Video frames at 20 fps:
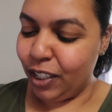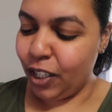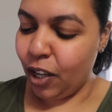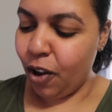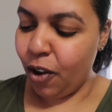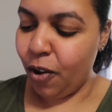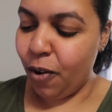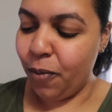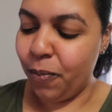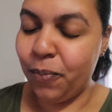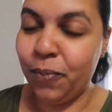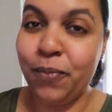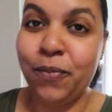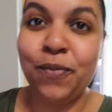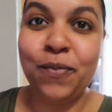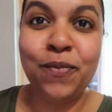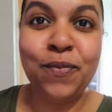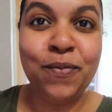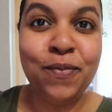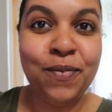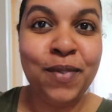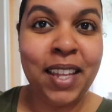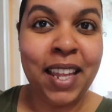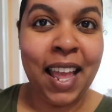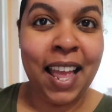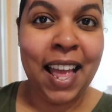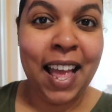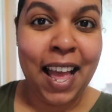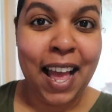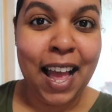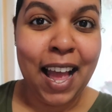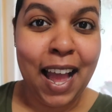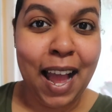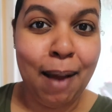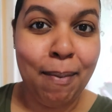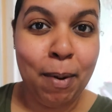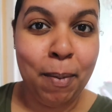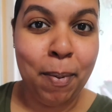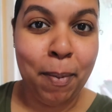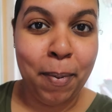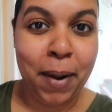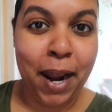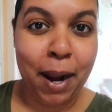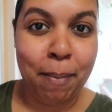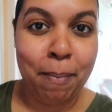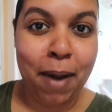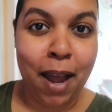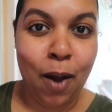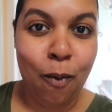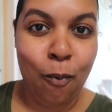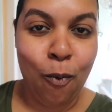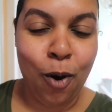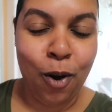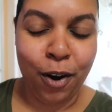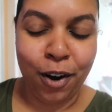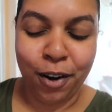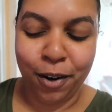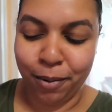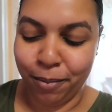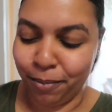So I'm gonna prepare my water.